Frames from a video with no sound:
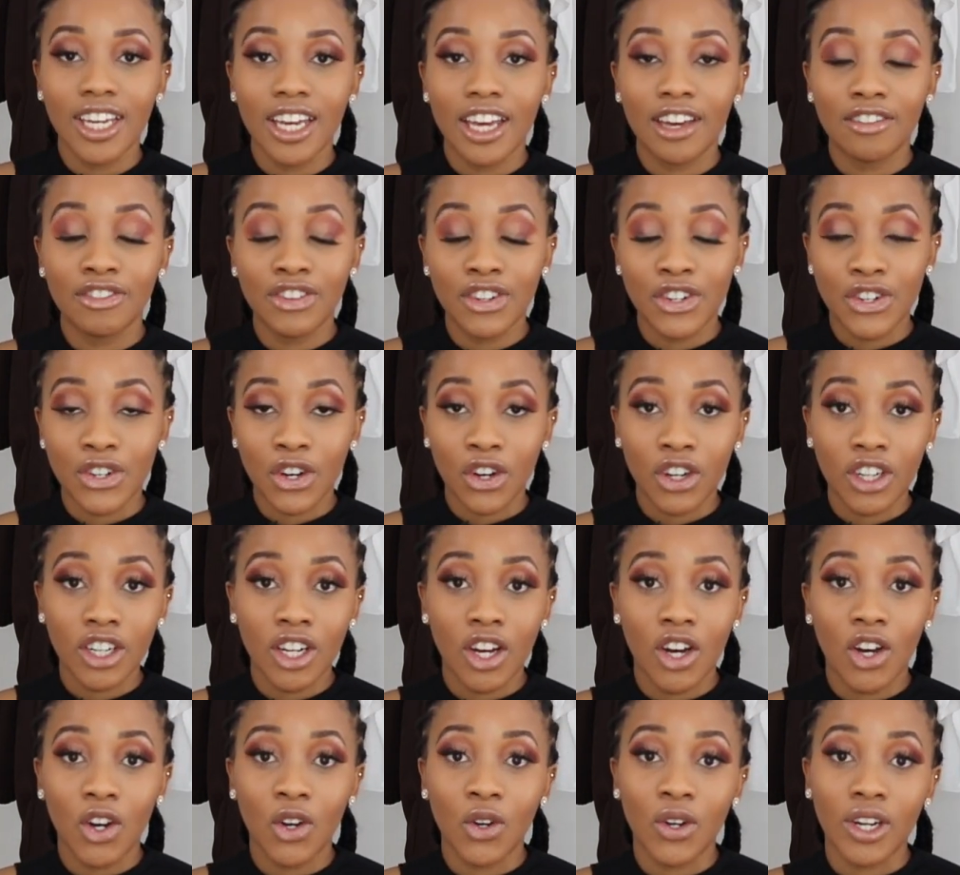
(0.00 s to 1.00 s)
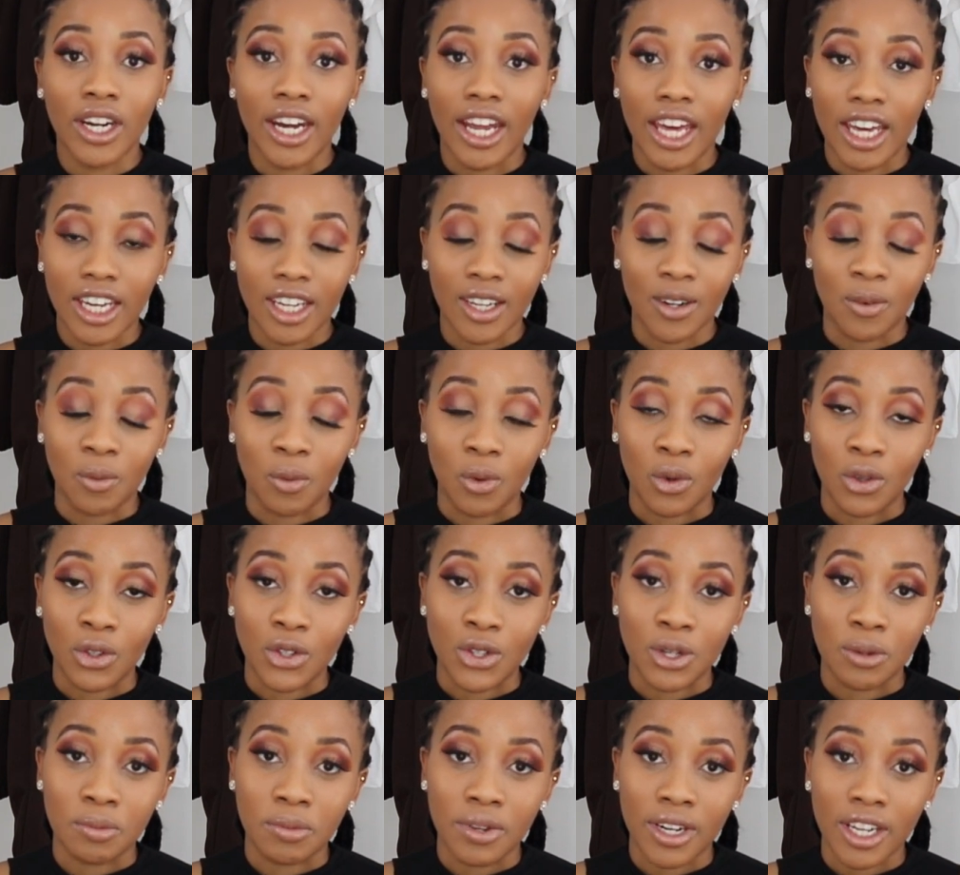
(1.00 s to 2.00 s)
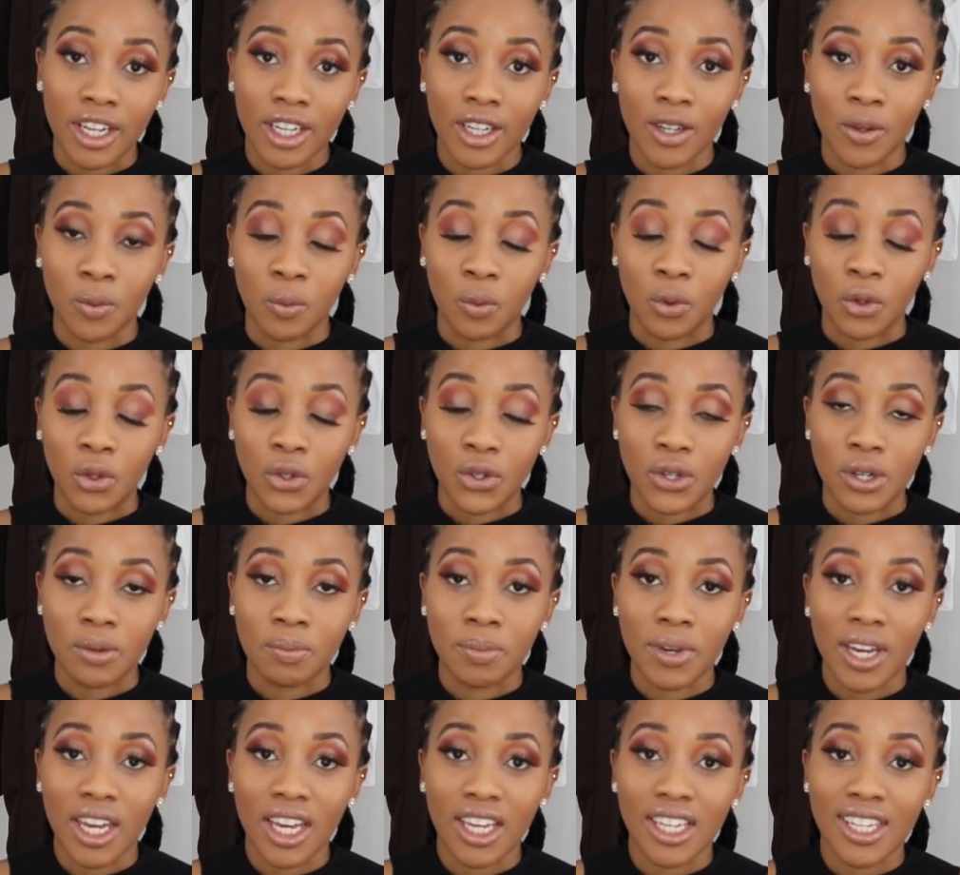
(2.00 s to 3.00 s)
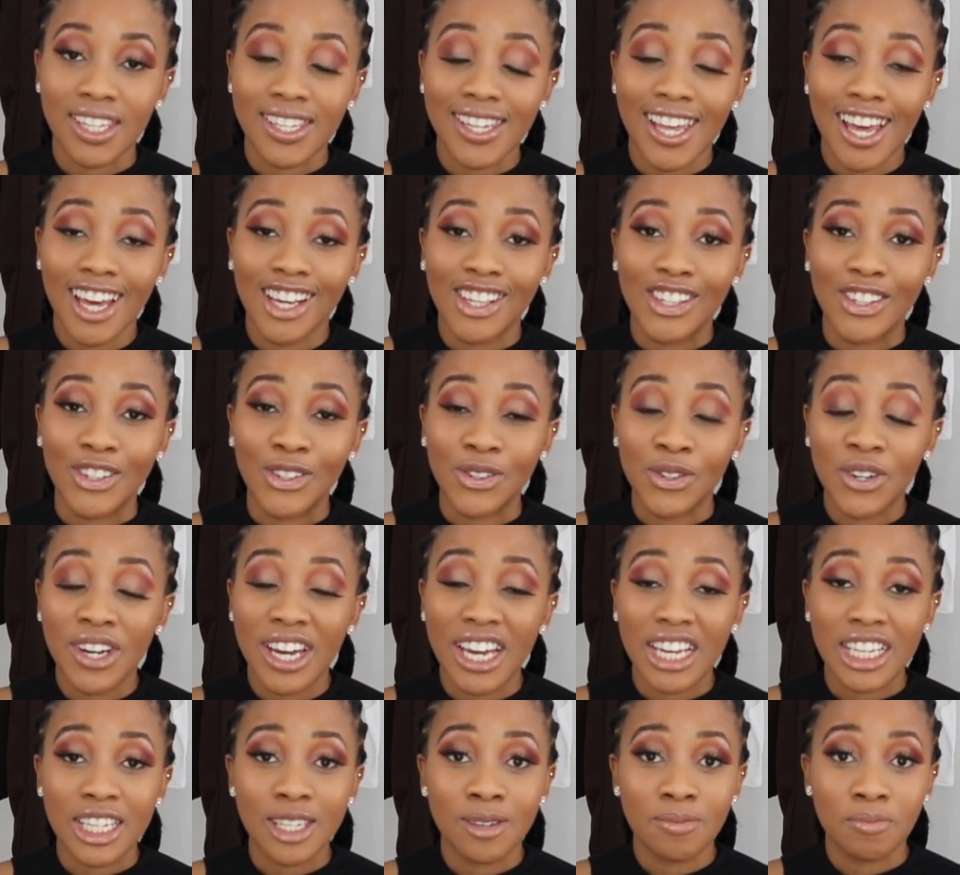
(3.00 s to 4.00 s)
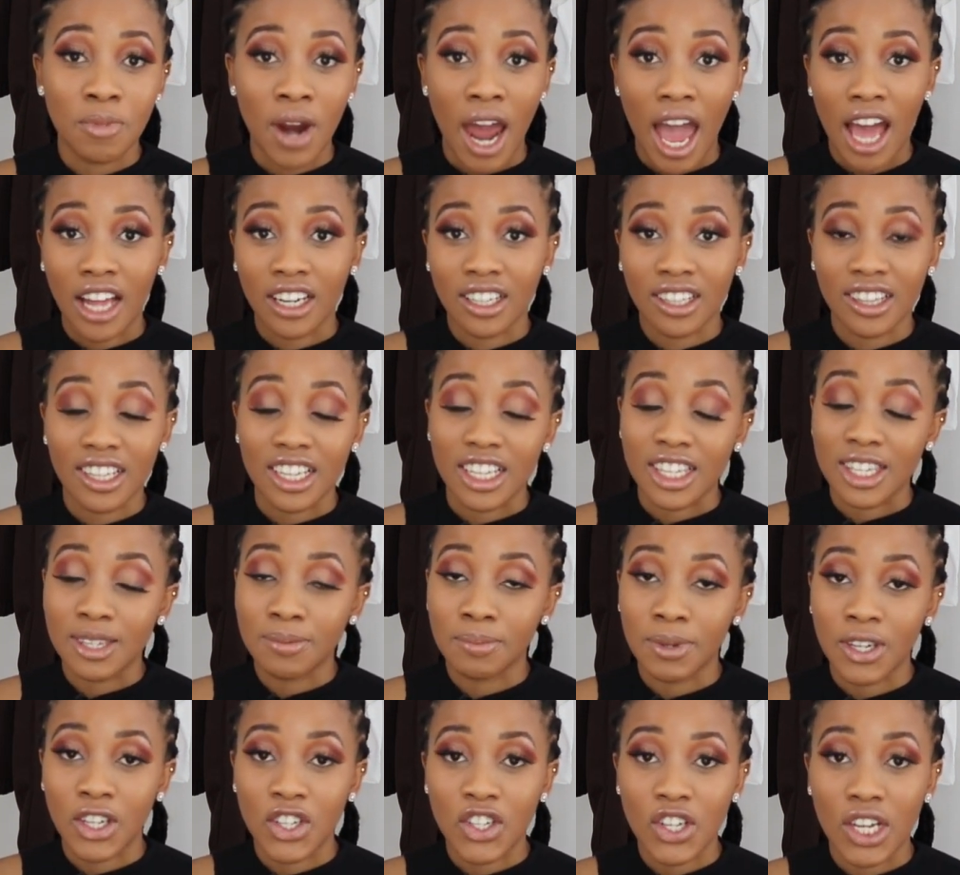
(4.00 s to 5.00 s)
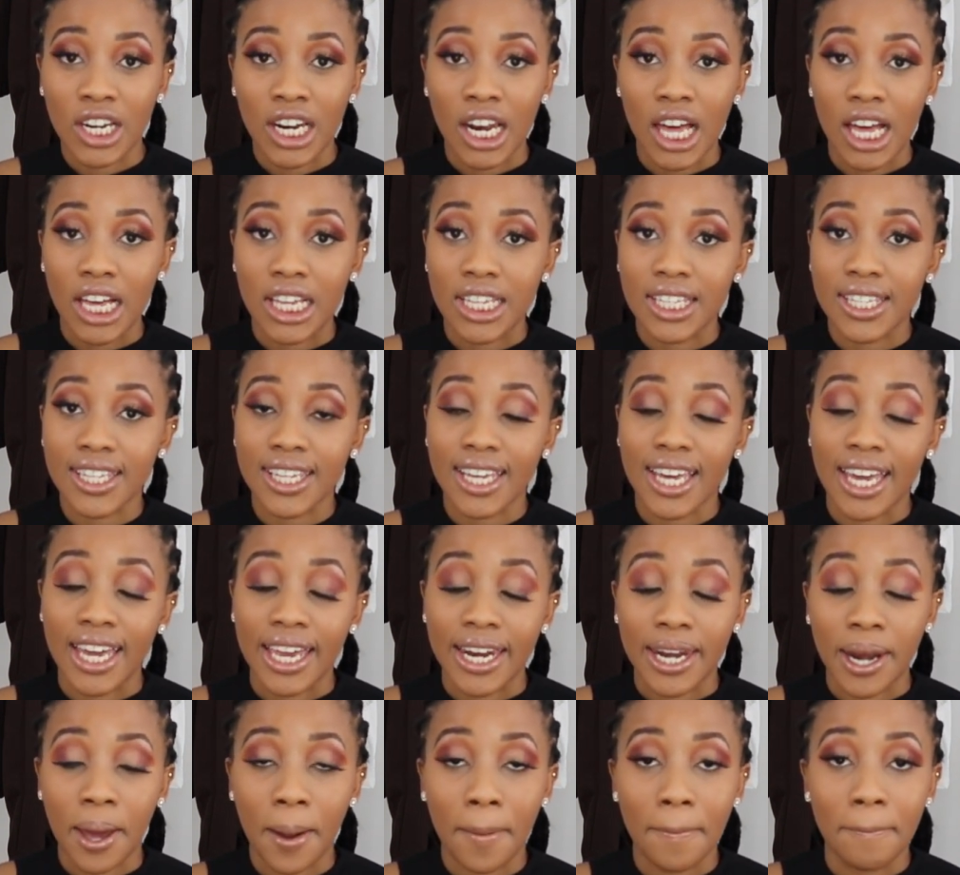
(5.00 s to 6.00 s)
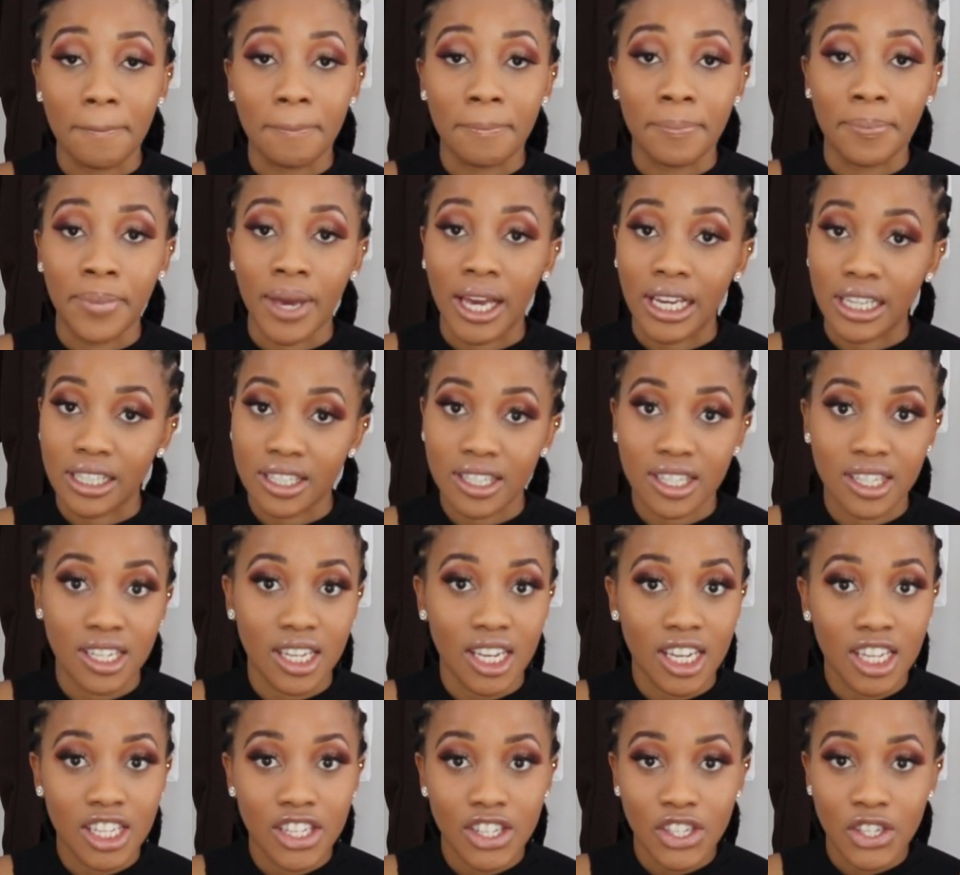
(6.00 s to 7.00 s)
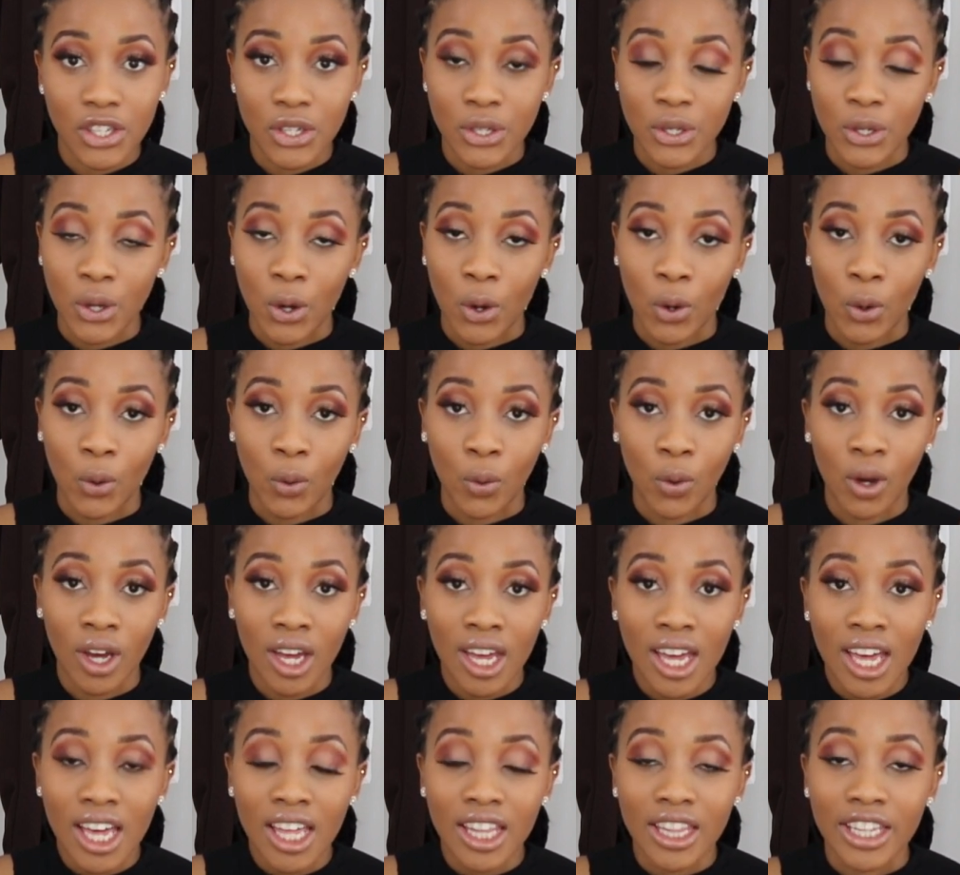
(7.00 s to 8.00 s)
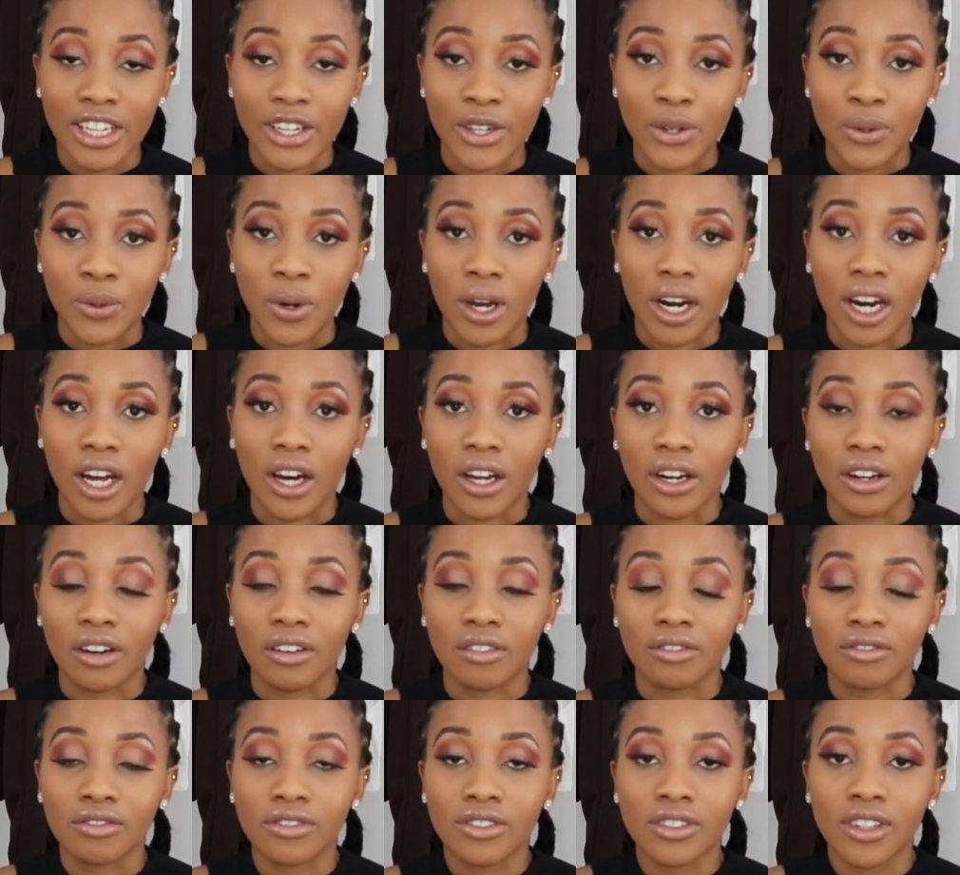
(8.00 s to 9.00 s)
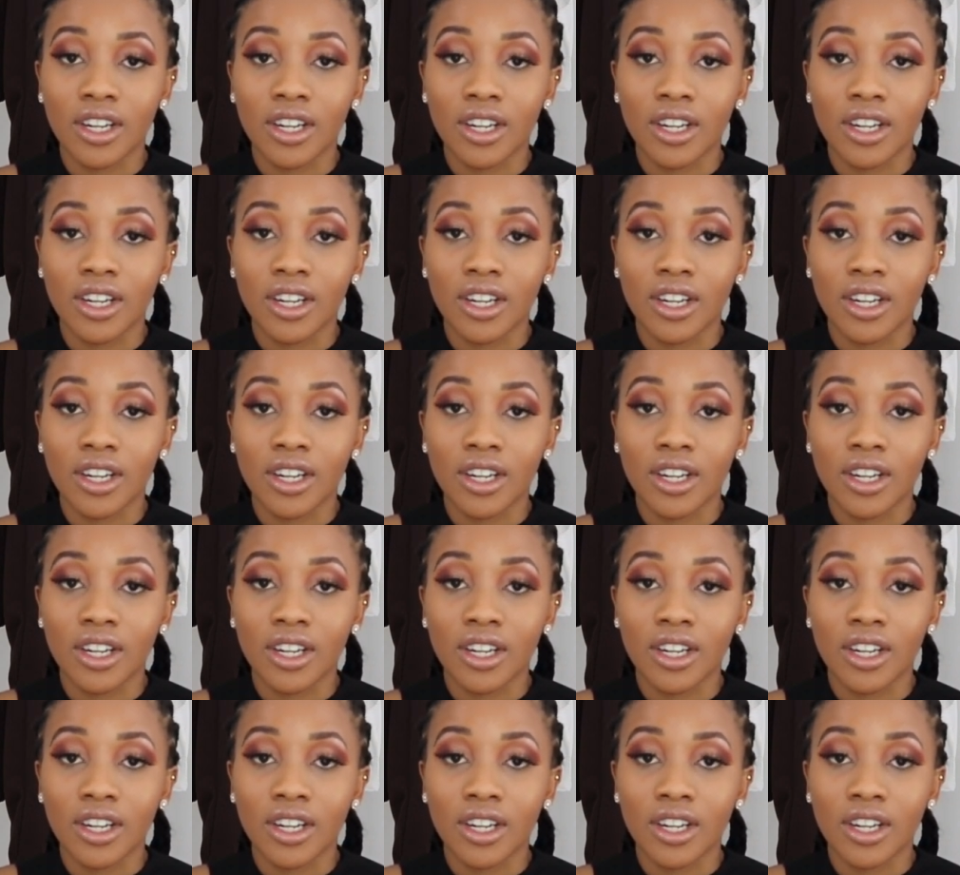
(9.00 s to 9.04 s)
If you don't know Naked Wardrobe is a US brand. They specialize in basics, so they do a lot of